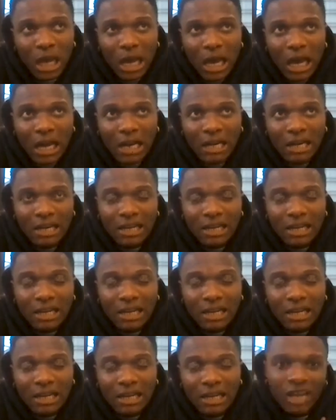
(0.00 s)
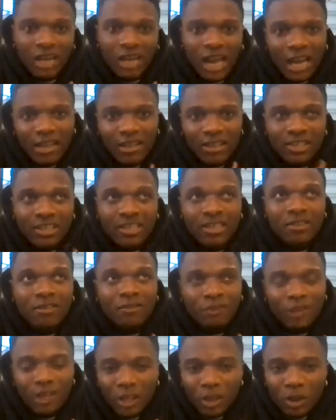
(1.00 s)
And later, like seeing
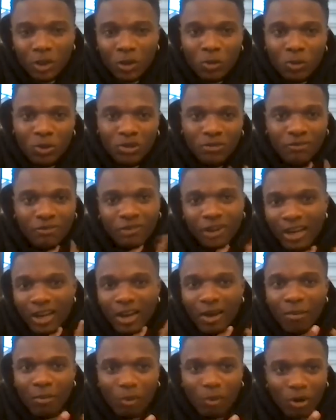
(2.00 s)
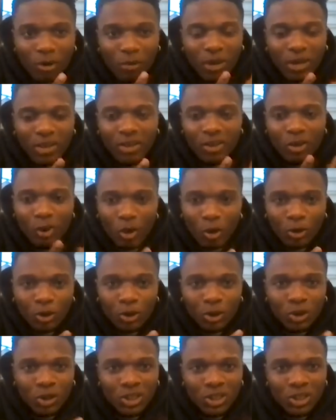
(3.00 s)
the videos and find out more about the culture.